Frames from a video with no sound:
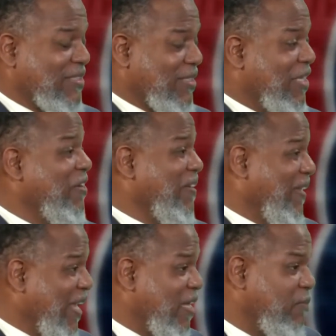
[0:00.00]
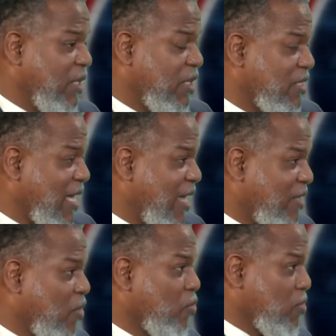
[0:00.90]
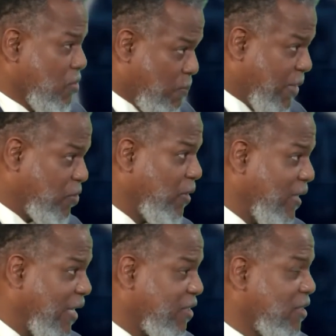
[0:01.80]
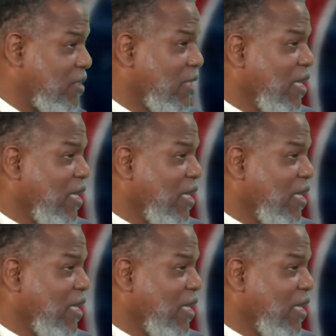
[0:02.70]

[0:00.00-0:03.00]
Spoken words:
here late because I had to go through some special elections.